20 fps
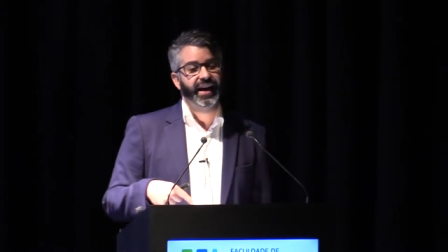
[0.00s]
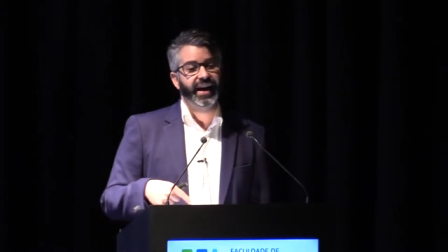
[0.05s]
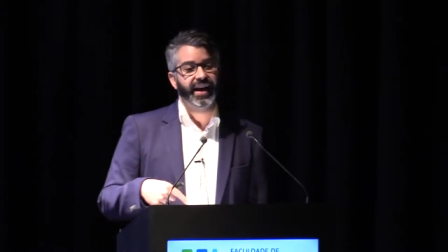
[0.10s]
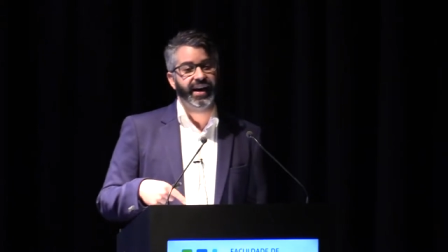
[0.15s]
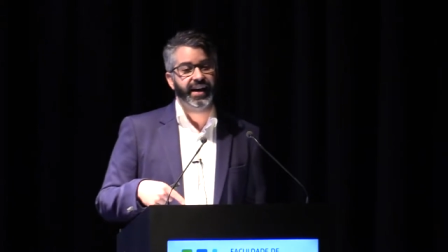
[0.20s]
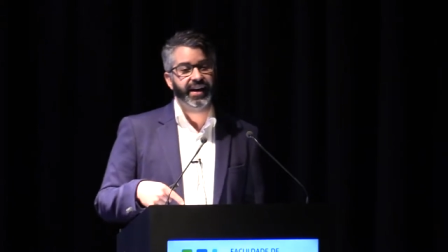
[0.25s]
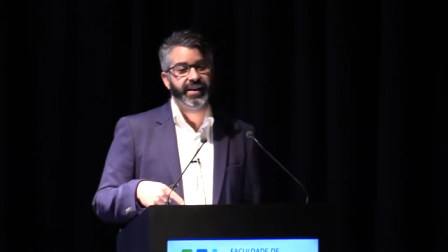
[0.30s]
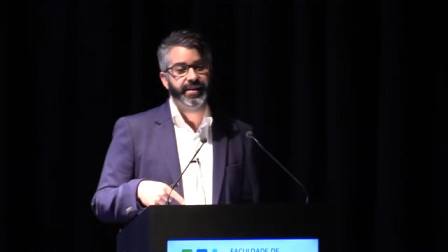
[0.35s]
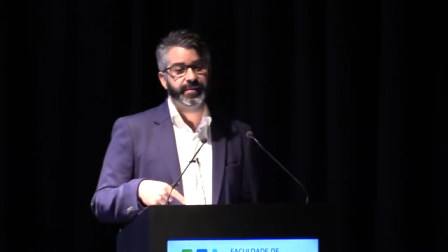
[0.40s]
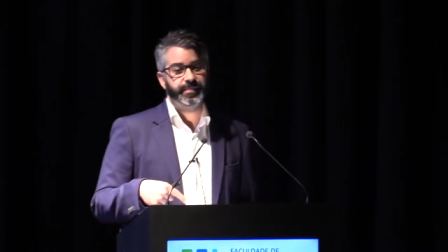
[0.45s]

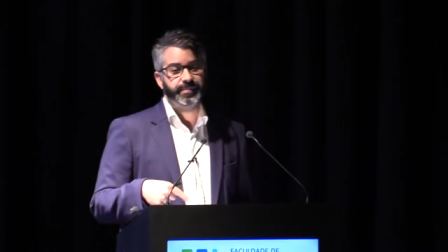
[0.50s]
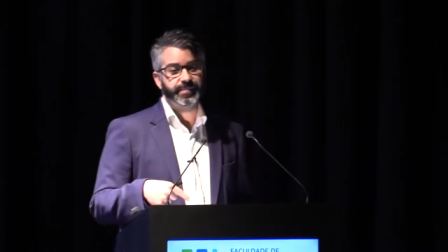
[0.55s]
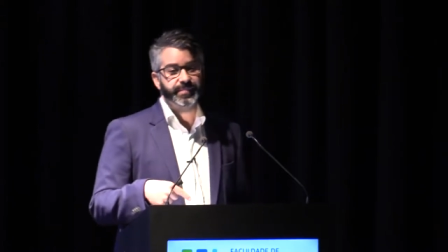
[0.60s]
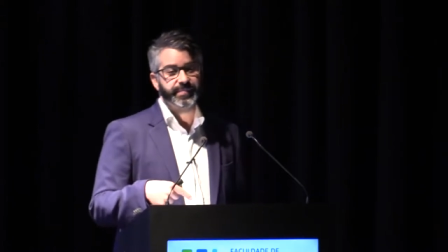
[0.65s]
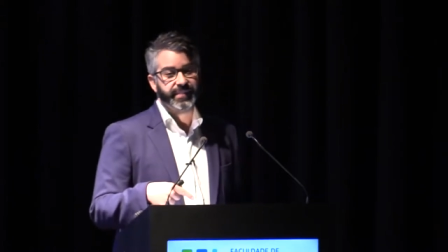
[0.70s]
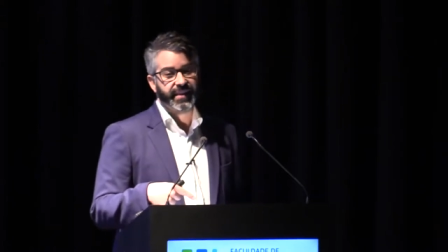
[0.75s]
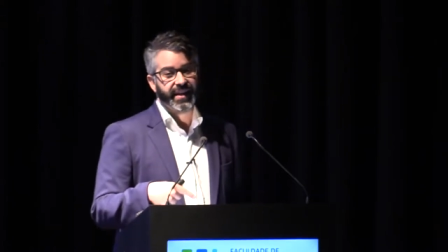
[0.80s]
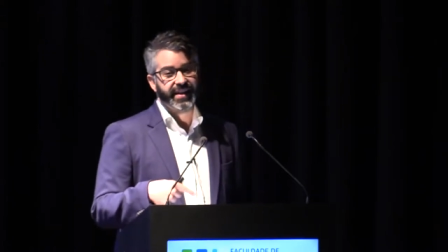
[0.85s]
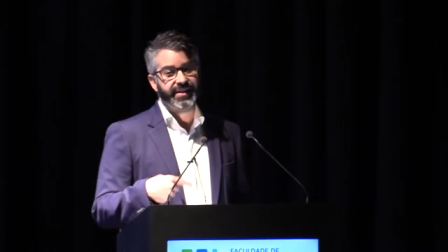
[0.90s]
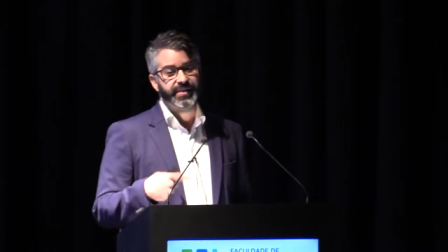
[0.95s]

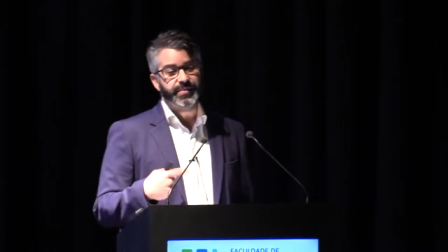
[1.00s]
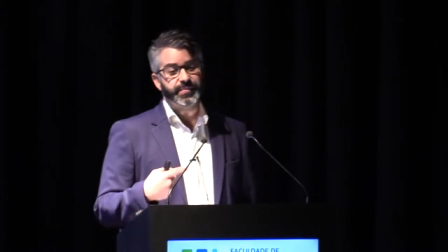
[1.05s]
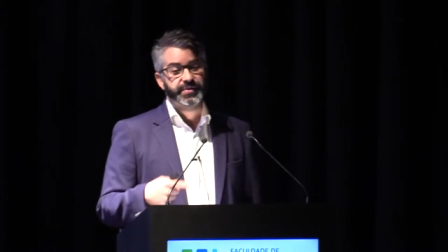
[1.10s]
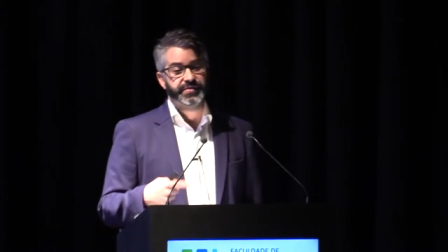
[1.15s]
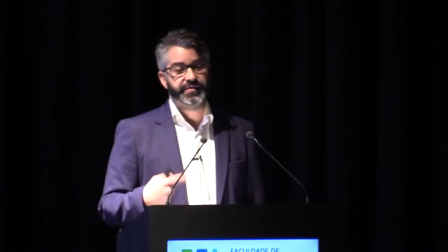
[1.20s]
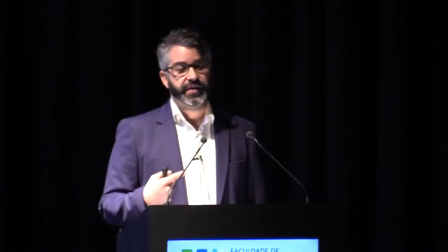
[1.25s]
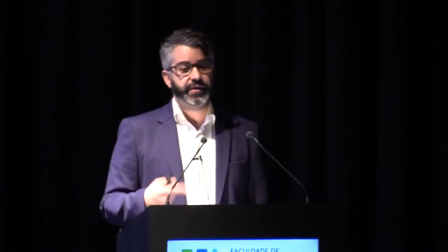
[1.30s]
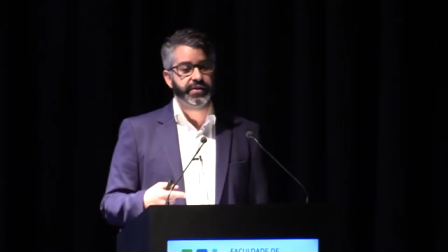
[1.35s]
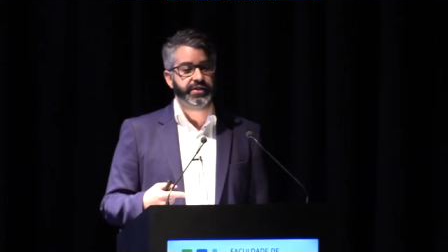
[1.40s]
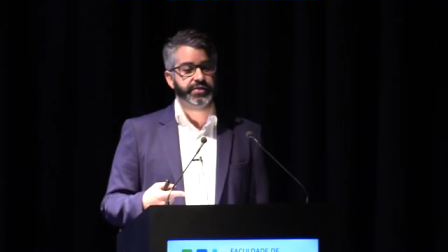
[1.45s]
and it
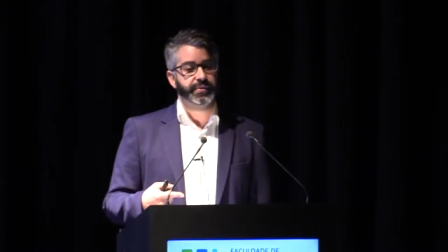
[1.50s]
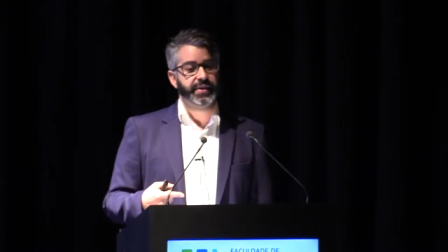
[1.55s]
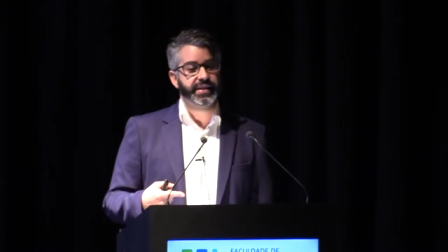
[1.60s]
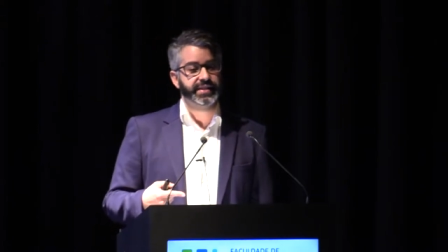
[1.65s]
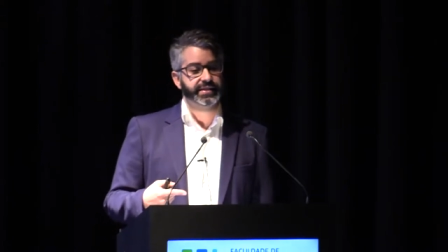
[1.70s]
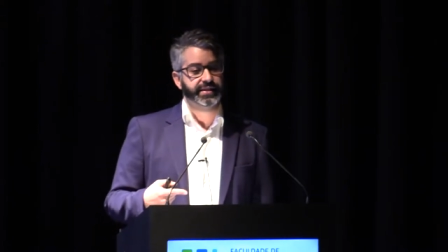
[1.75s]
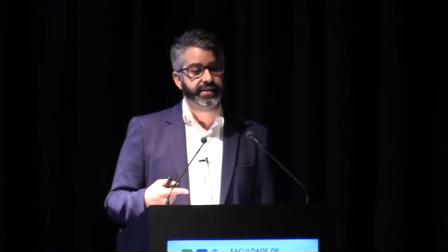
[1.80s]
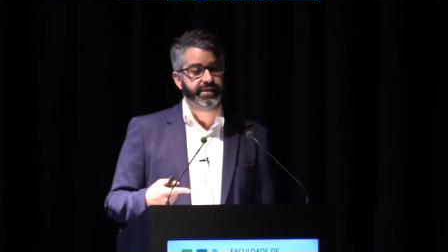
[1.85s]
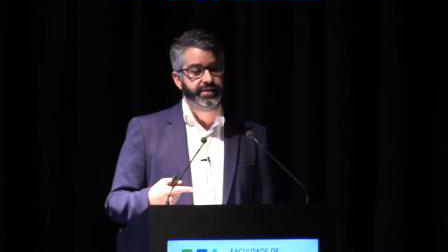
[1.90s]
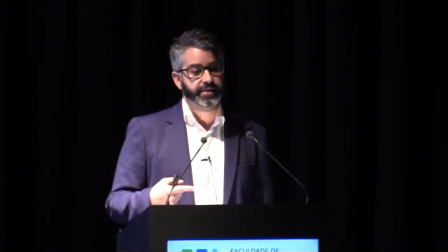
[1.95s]
was very
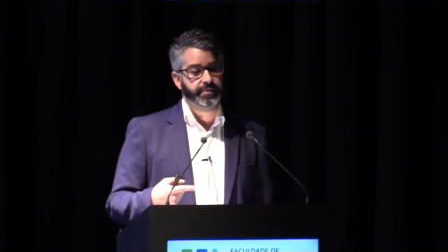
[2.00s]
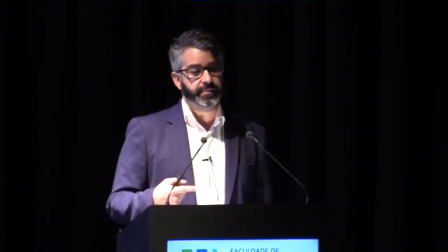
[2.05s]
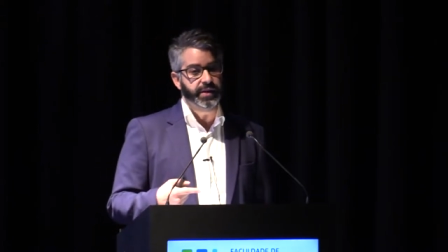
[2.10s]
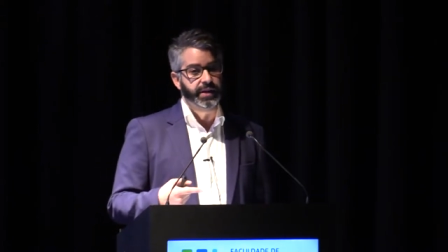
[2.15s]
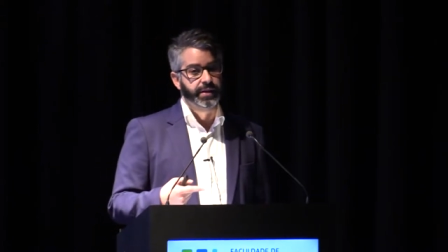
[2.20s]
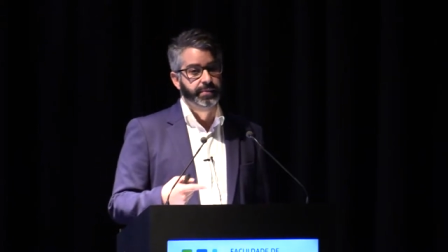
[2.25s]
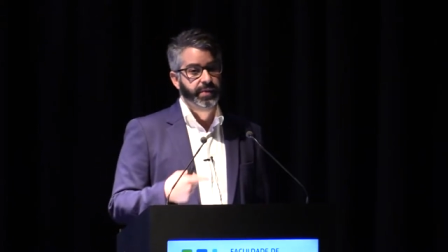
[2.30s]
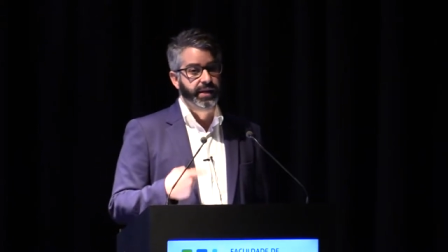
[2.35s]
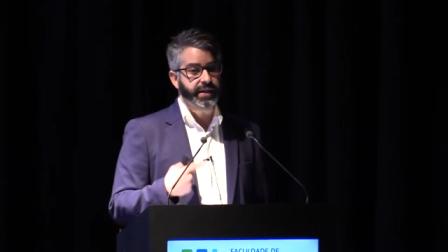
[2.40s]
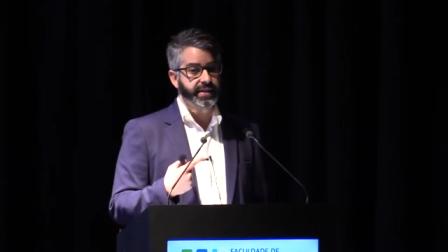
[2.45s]
interesting to
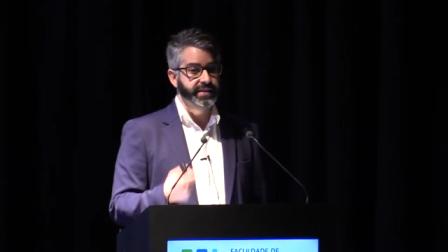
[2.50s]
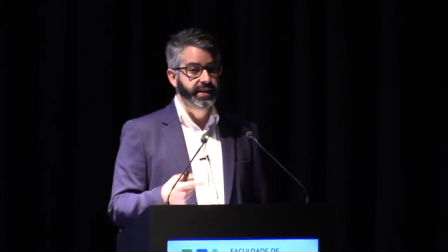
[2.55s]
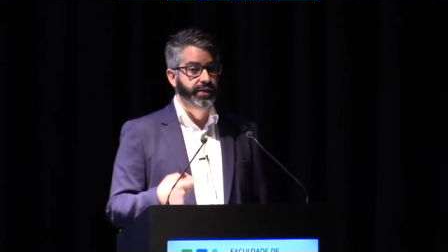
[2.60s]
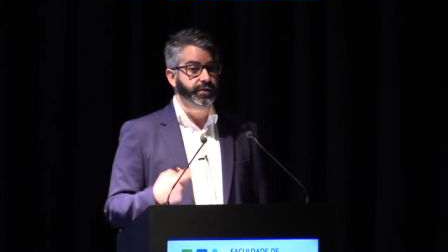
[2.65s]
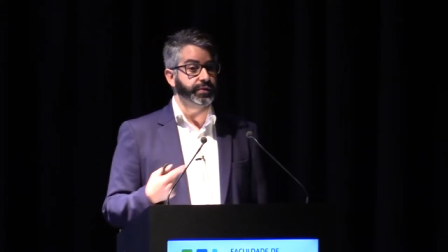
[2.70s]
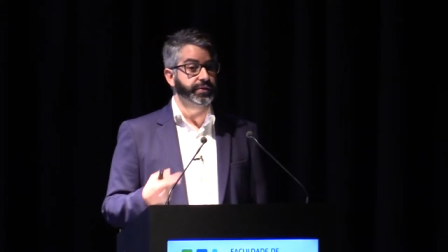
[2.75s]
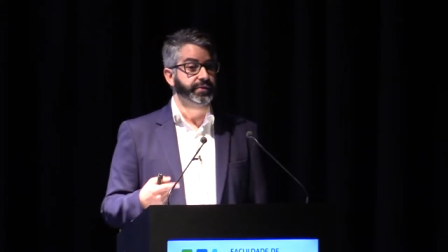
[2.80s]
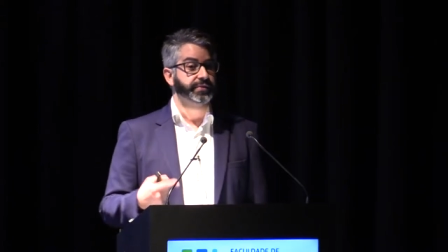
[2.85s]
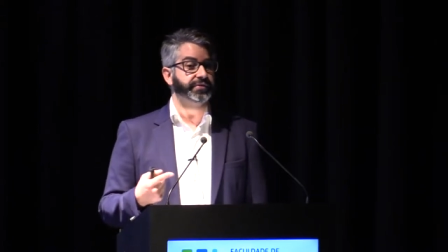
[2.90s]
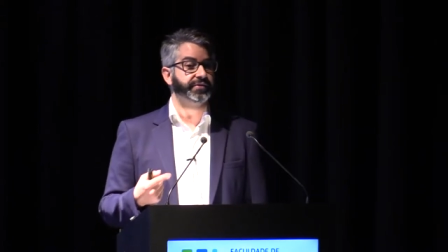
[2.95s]
me because I
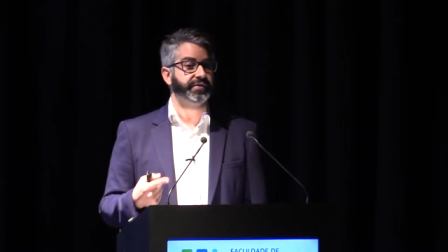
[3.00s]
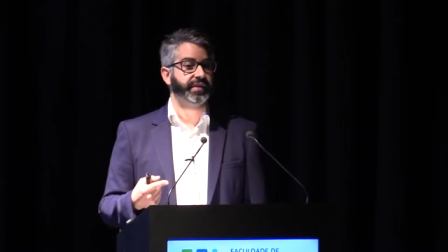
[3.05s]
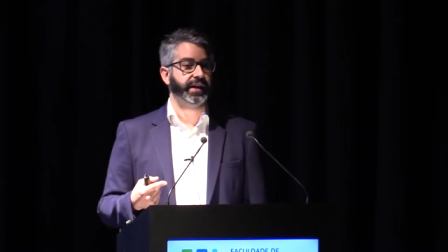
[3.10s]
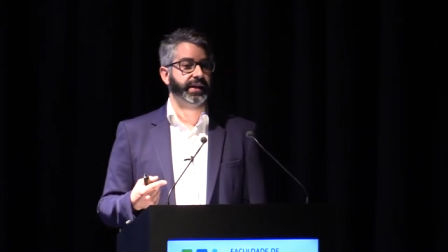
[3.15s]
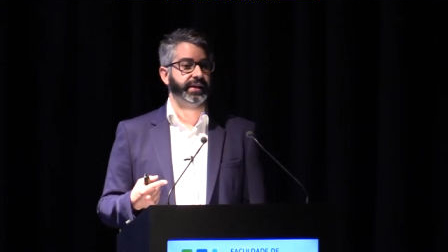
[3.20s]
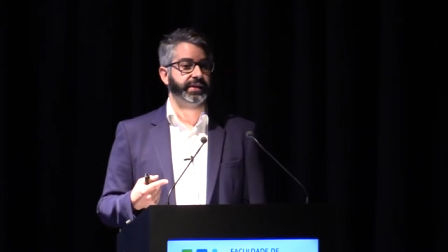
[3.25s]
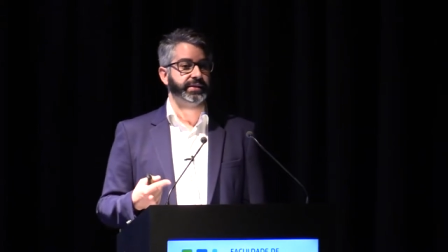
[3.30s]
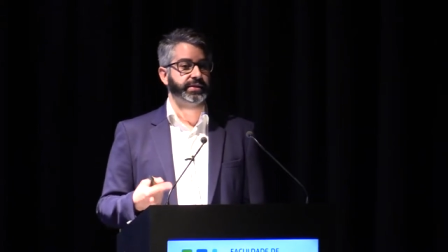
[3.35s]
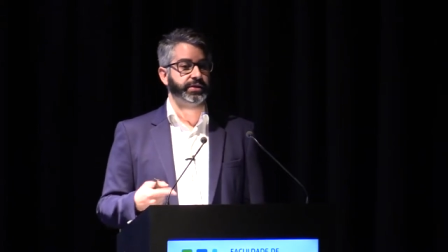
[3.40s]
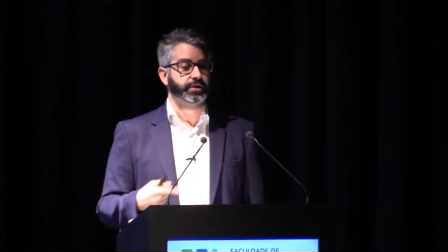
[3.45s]
couldn't
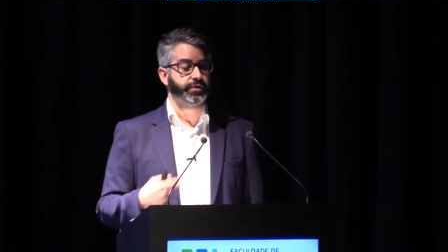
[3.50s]
find